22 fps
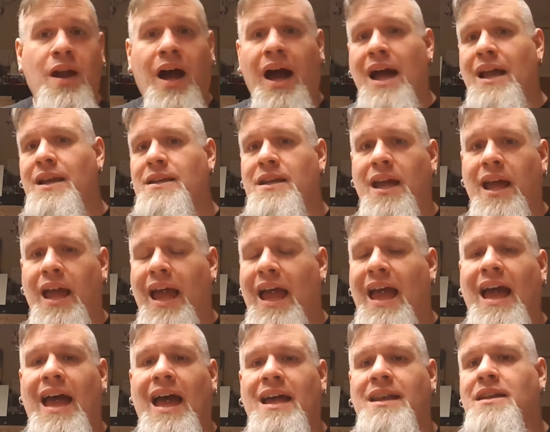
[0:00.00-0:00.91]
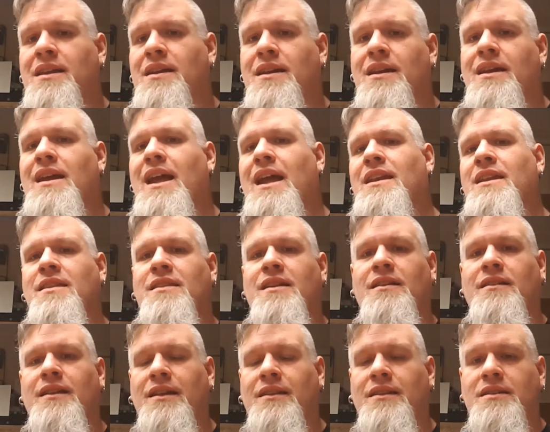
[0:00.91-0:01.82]
not had
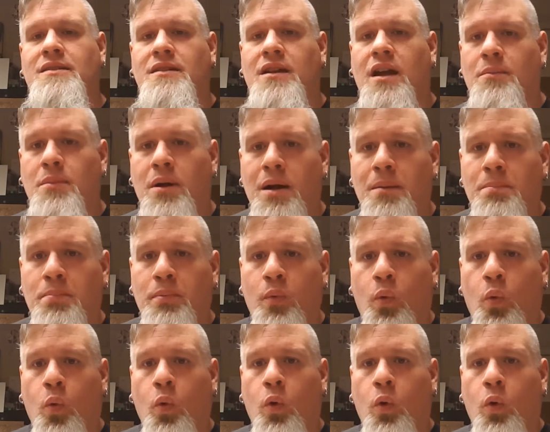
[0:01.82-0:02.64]
anything like this come up,